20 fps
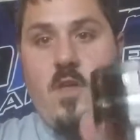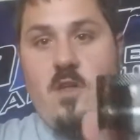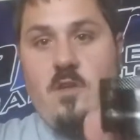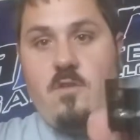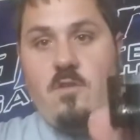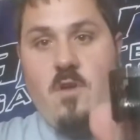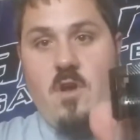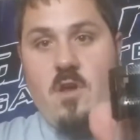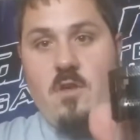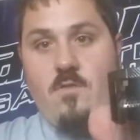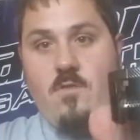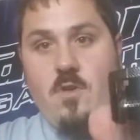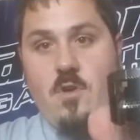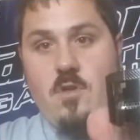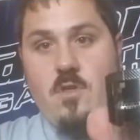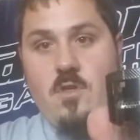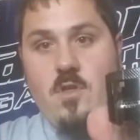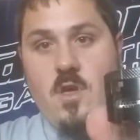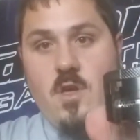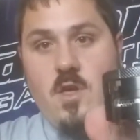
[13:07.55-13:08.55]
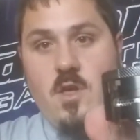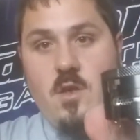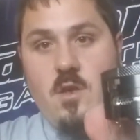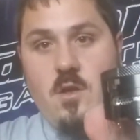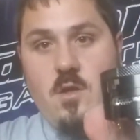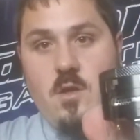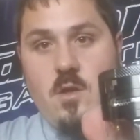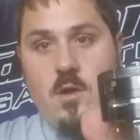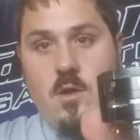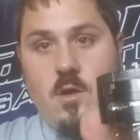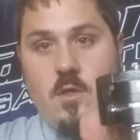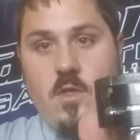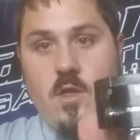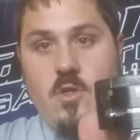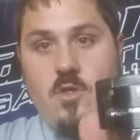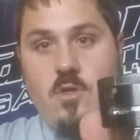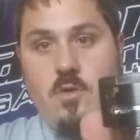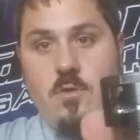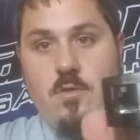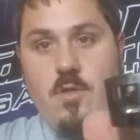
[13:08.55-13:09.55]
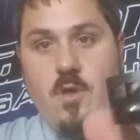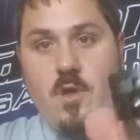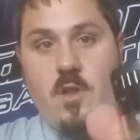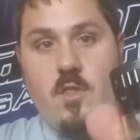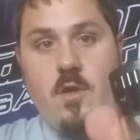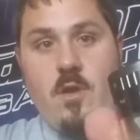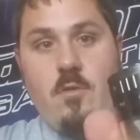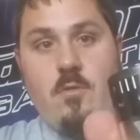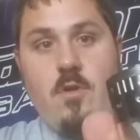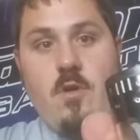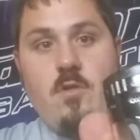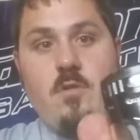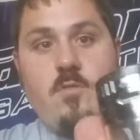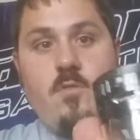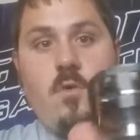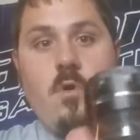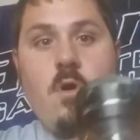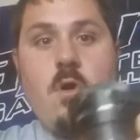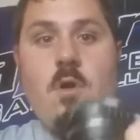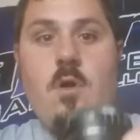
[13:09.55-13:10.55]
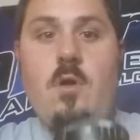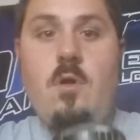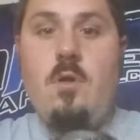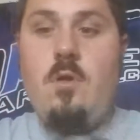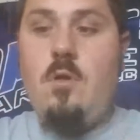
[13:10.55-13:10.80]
that drain for a second, get all that juice out of that reservoir.